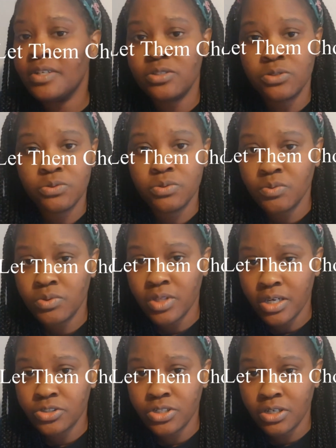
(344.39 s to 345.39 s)
to their
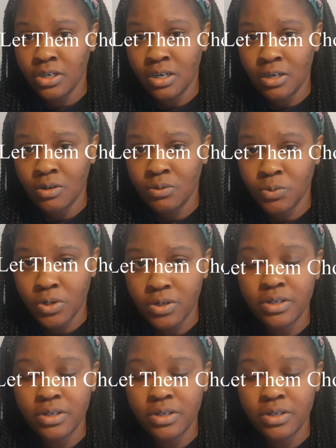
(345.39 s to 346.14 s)
work.